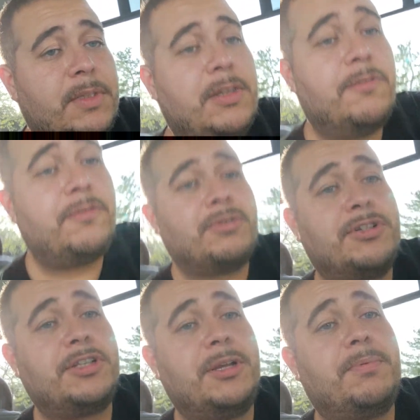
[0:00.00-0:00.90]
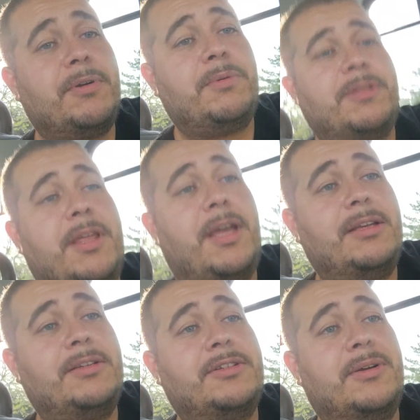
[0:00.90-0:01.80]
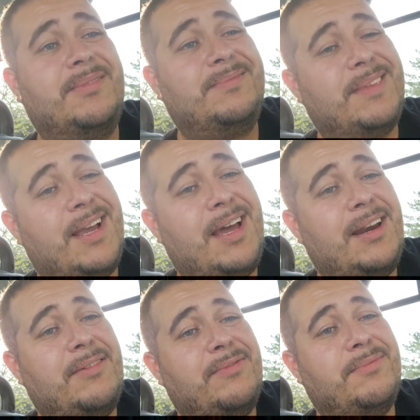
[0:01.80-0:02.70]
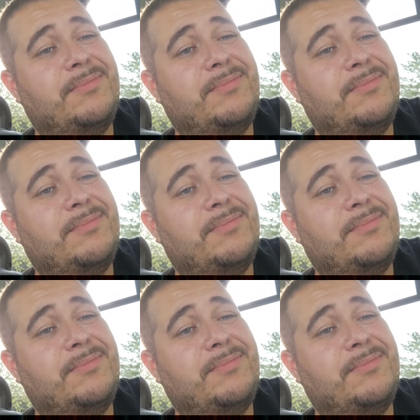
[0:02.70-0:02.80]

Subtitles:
floor is slippery with that. So I kind of